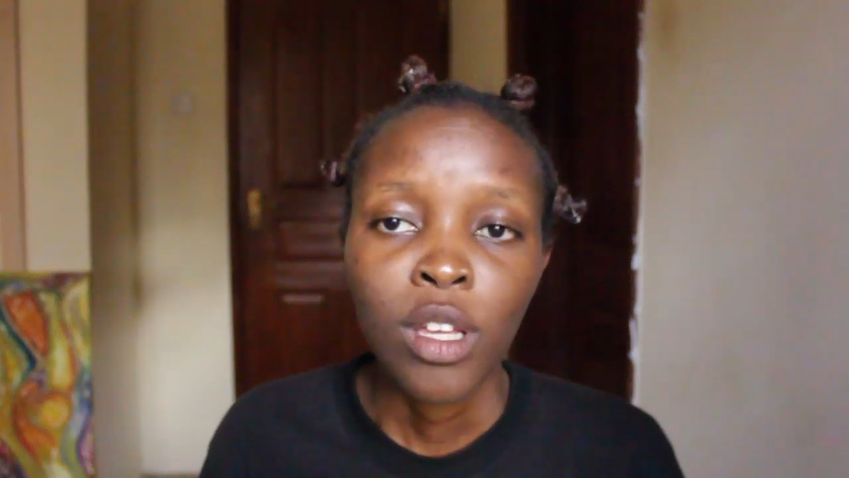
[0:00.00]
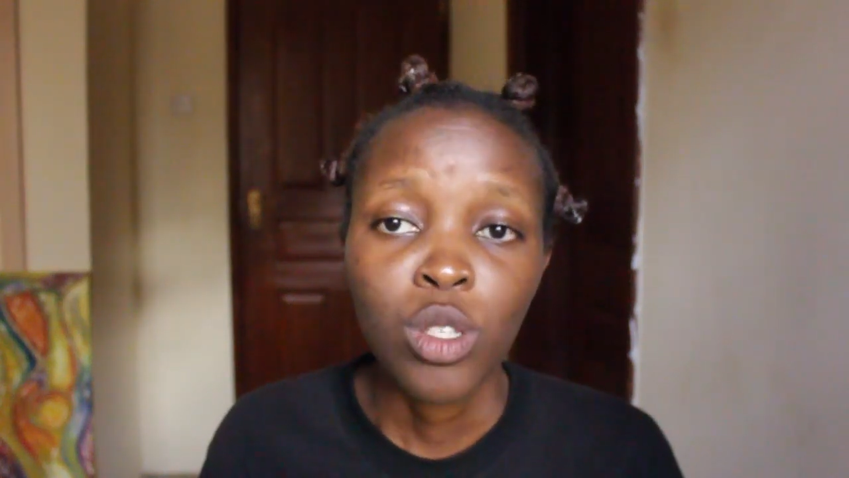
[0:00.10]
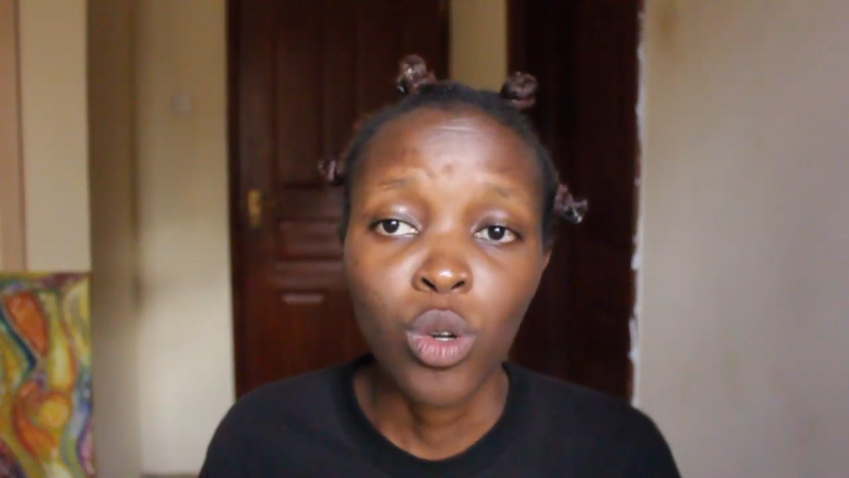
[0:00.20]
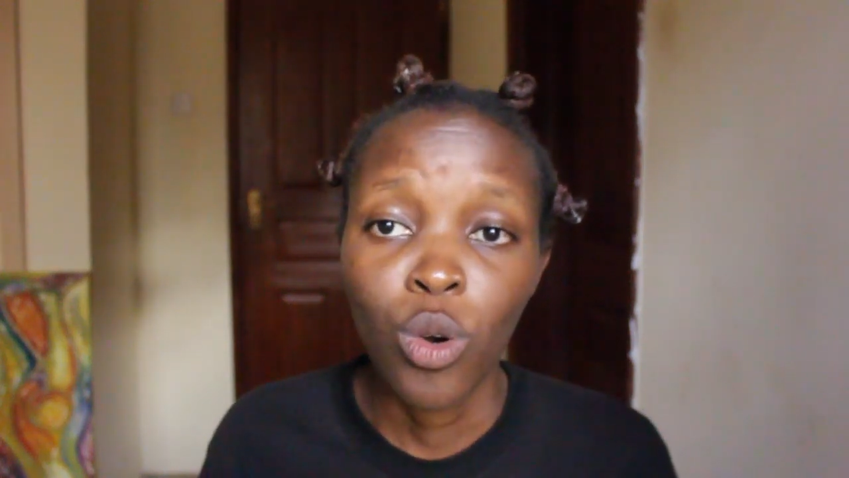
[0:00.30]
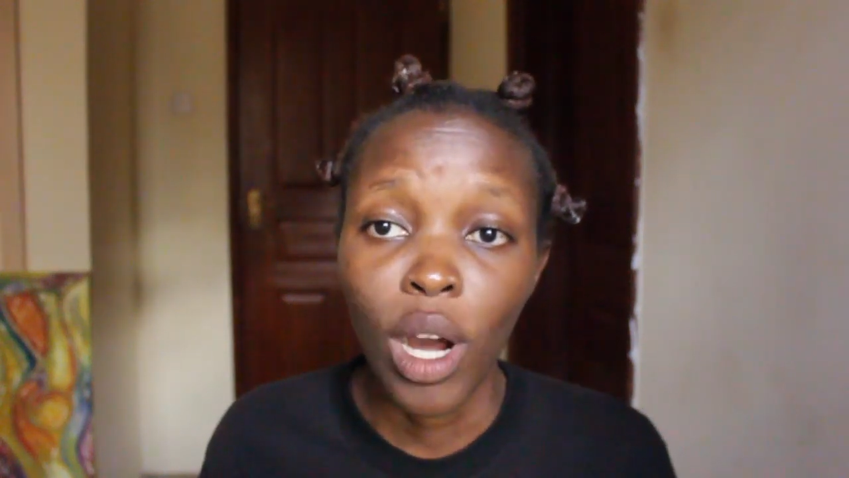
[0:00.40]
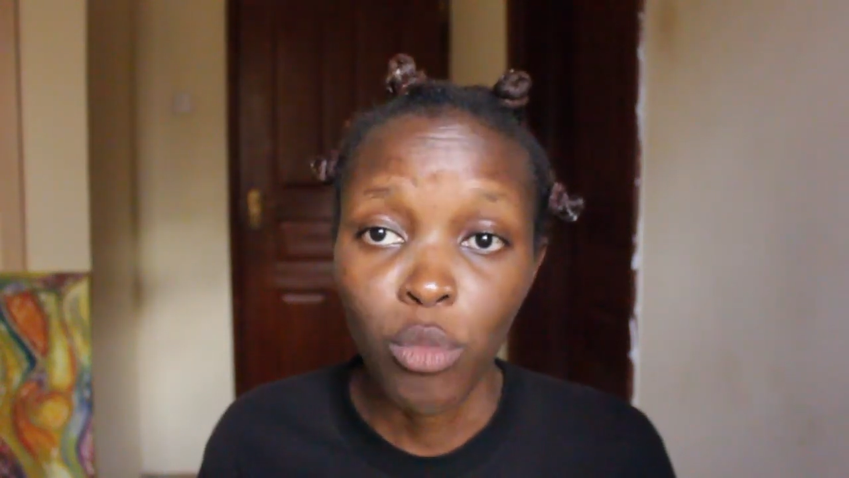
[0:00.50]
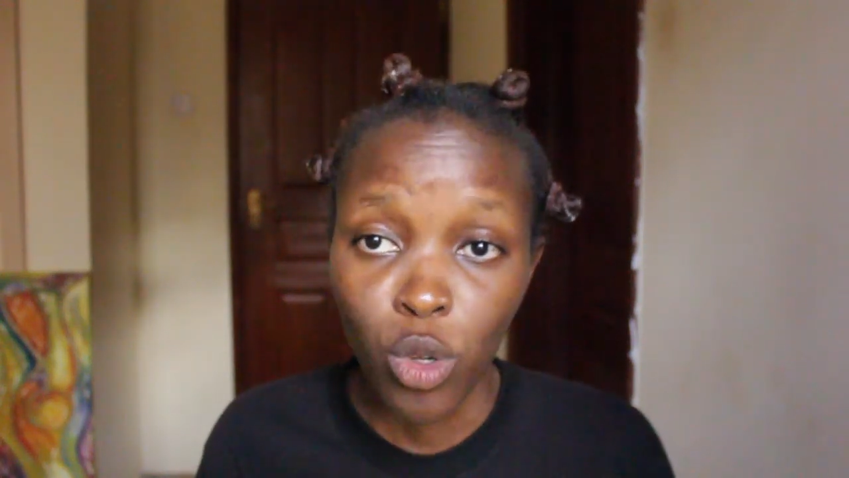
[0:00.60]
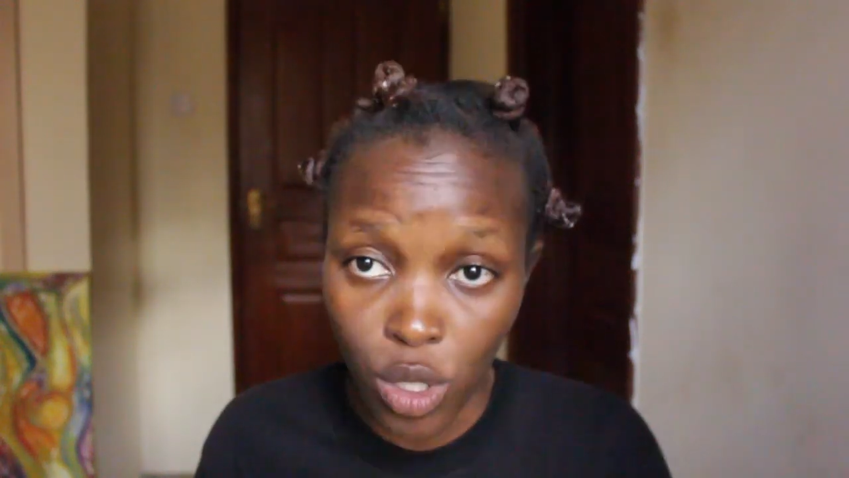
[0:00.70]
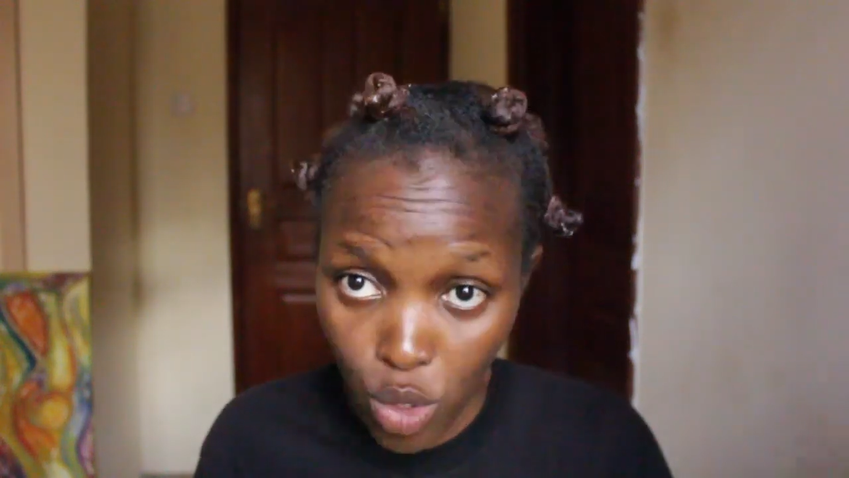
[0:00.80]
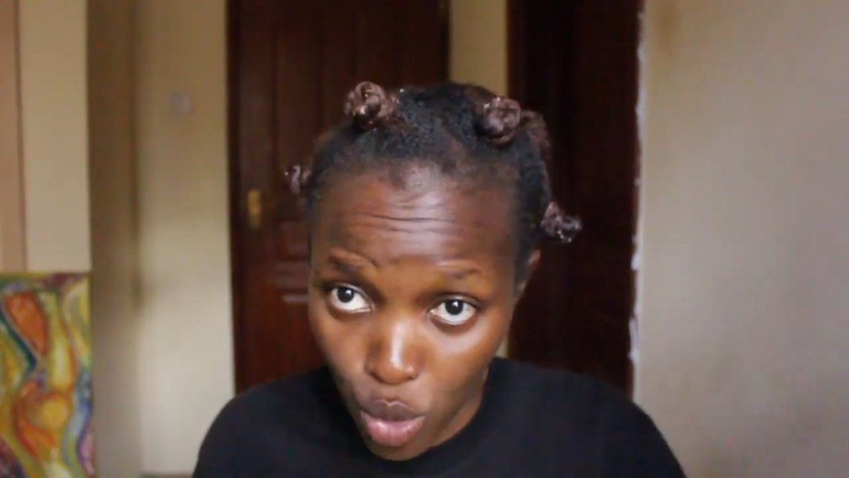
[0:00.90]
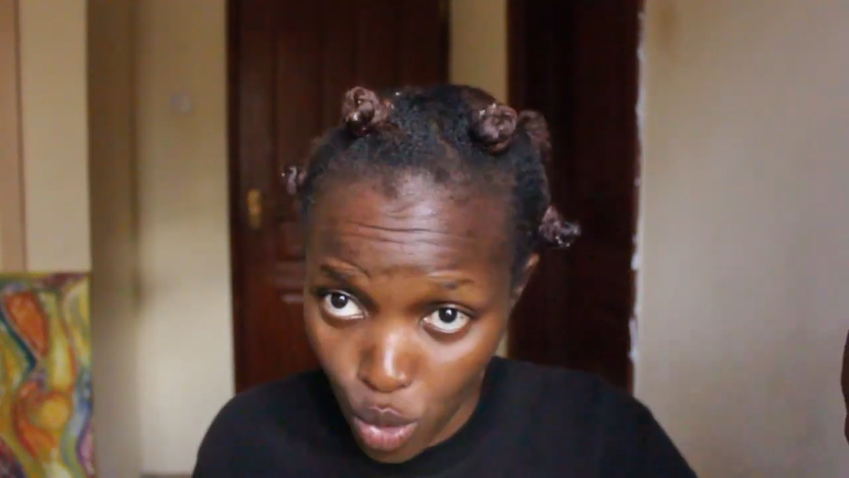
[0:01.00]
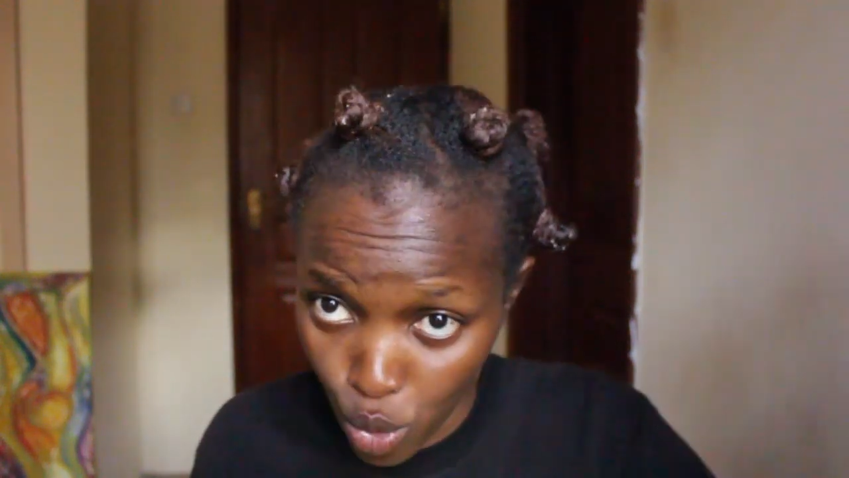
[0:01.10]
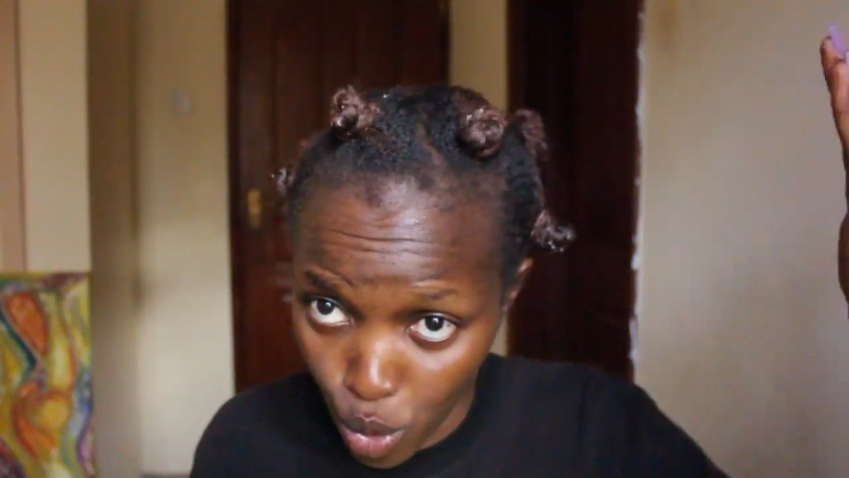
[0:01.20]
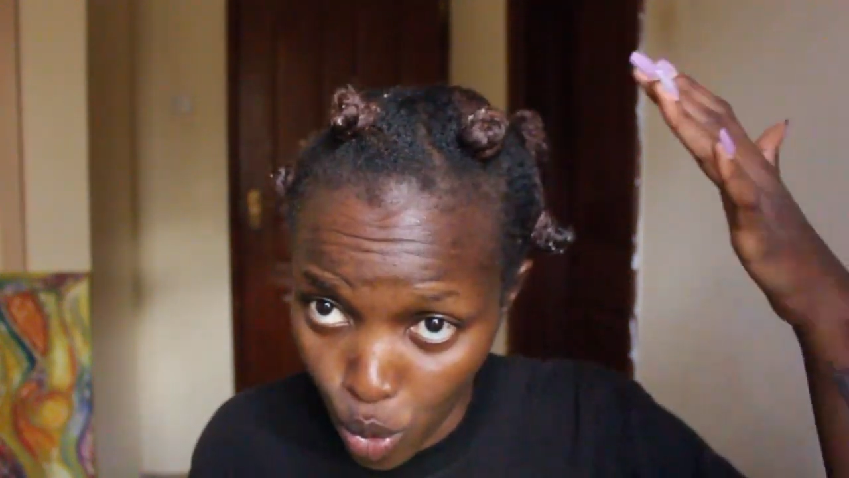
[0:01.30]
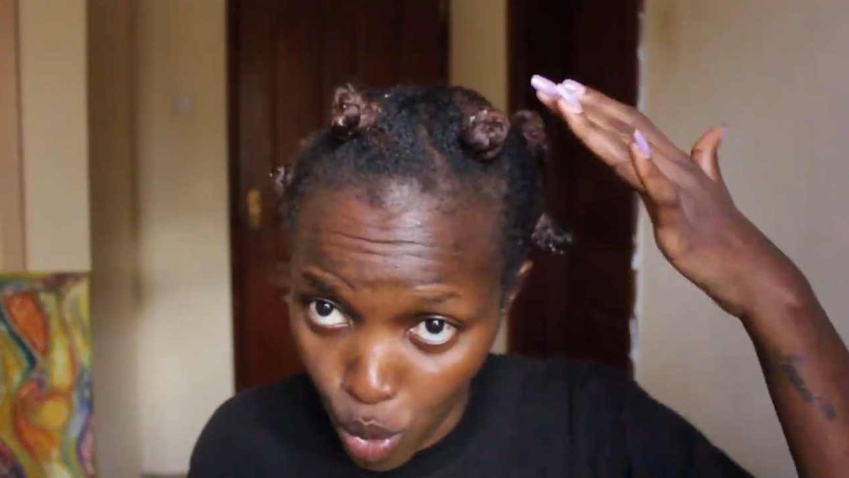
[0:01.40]
So I'm going
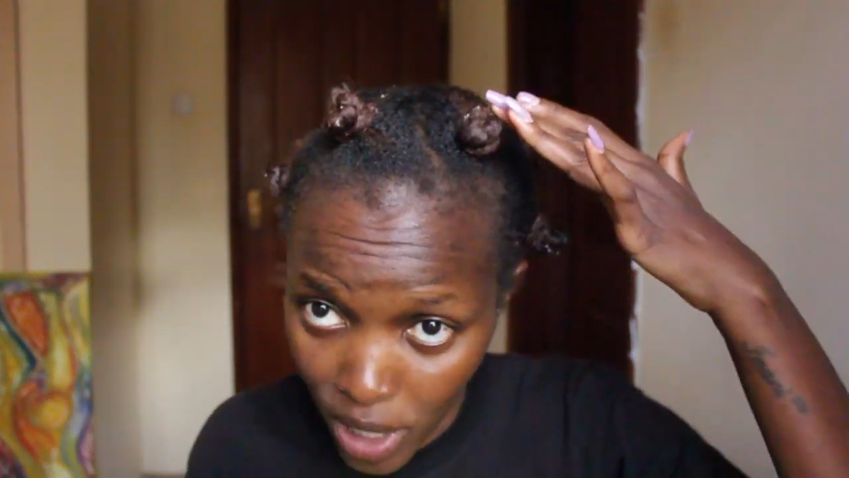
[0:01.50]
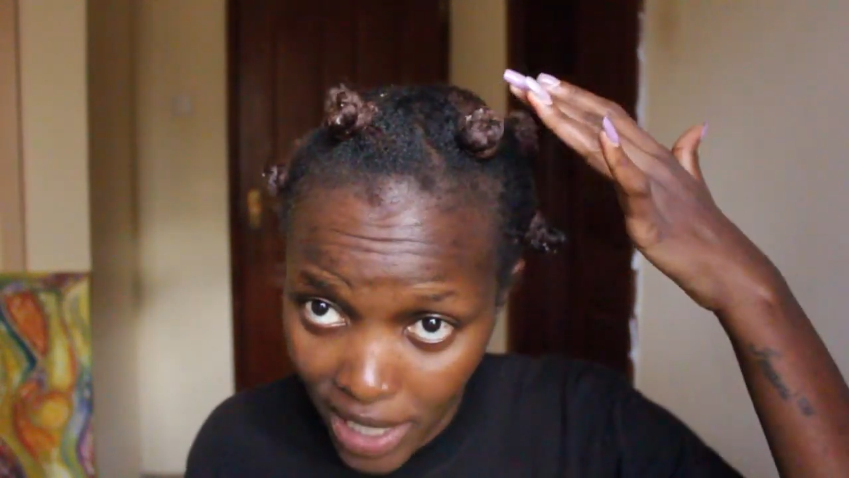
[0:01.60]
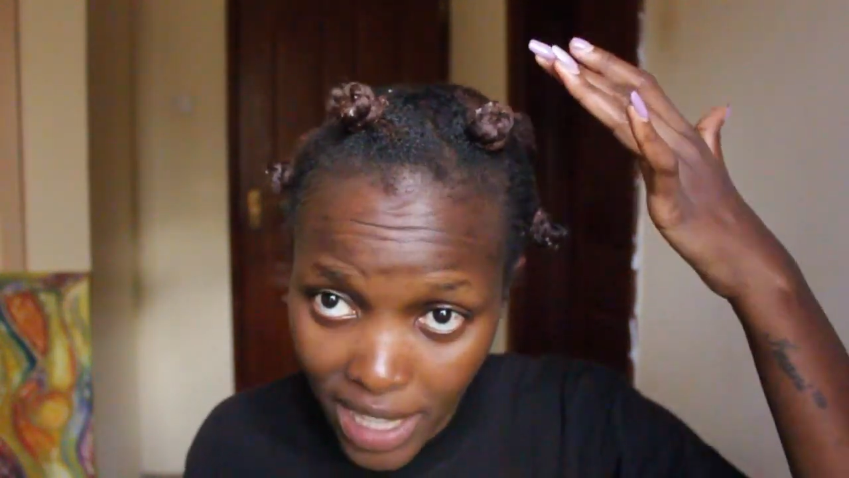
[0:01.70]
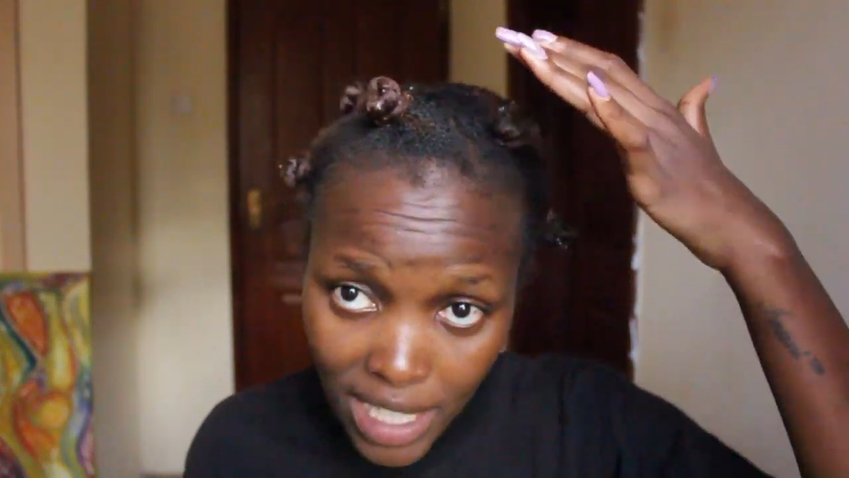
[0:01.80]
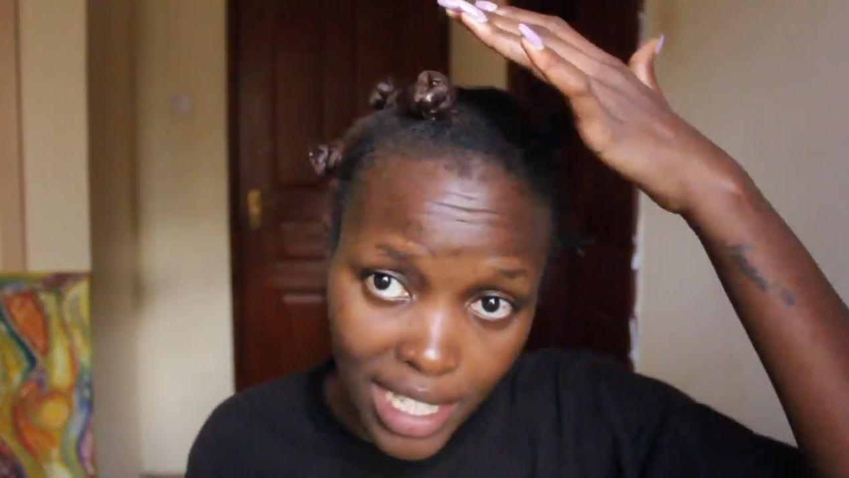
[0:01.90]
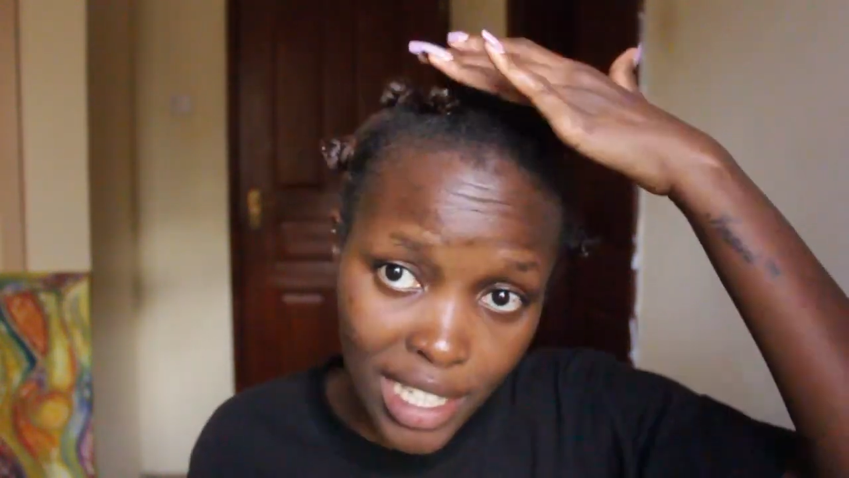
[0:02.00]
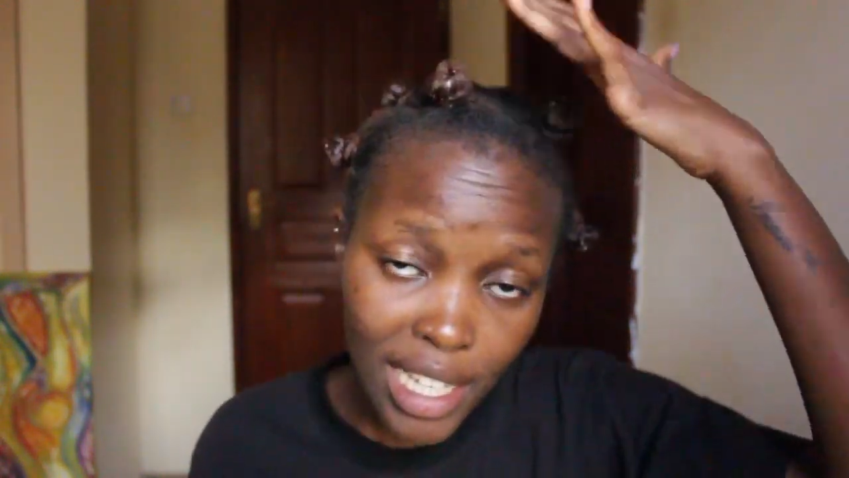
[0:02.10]
to let this